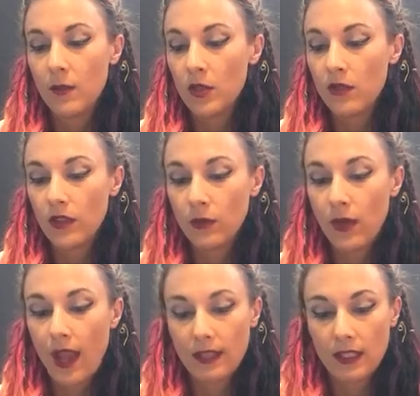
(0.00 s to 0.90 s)
Most of us
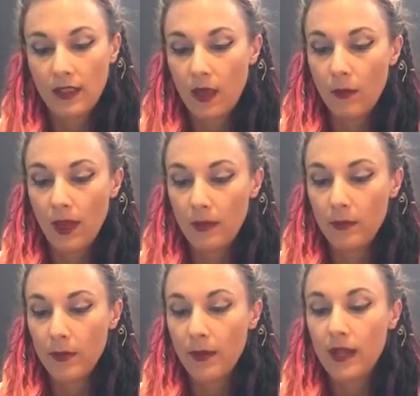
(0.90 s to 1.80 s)
react in that way,
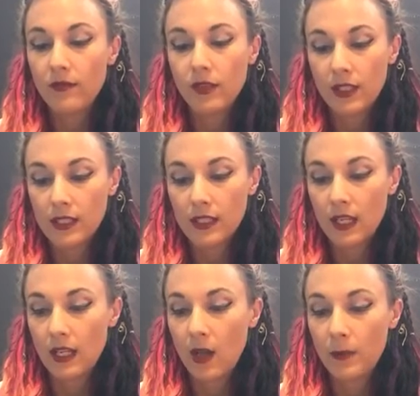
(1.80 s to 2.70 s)
but mindfulness
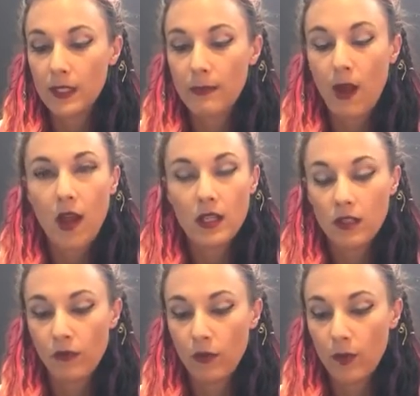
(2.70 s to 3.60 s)
can help us
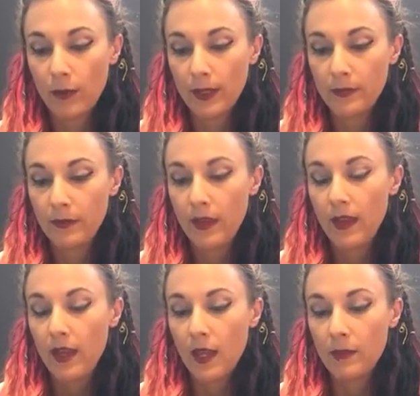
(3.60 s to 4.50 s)
pause for a moment
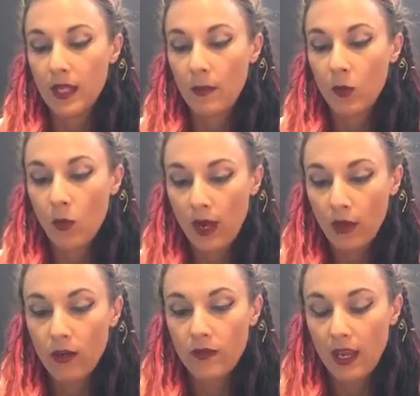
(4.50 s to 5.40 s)
and become
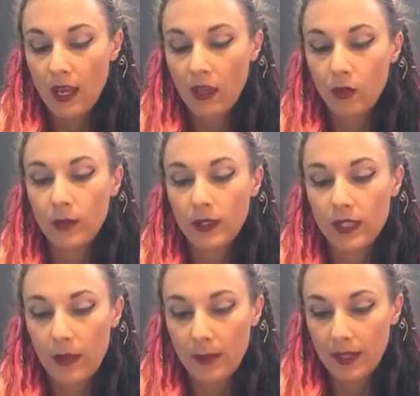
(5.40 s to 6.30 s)
aware of the anger
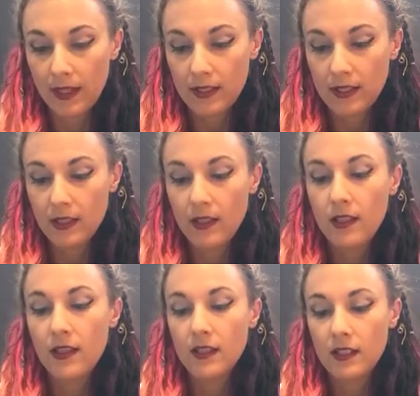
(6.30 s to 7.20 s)
building up in us.
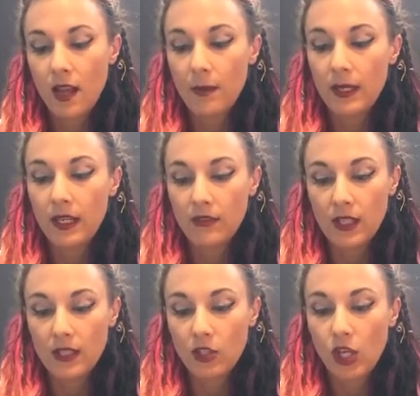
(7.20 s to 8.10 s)
Stopping
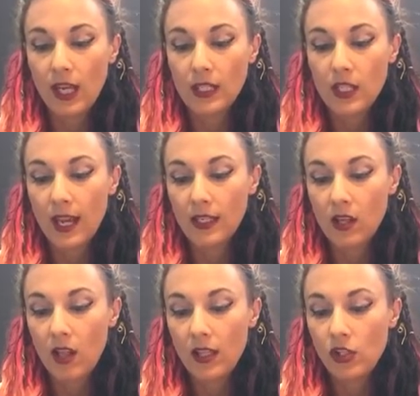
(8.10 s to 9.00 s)
gives us a chance to
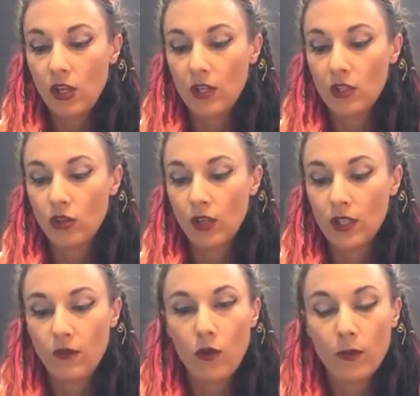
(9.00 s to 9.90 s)
acknowledge and to
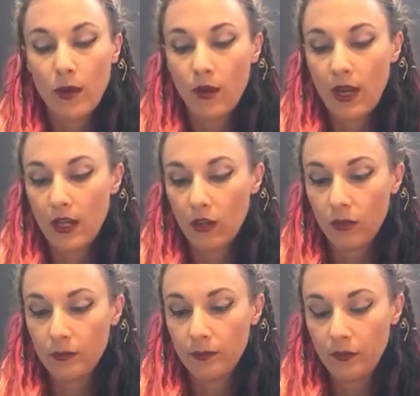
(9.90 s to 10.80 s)
transform our anger.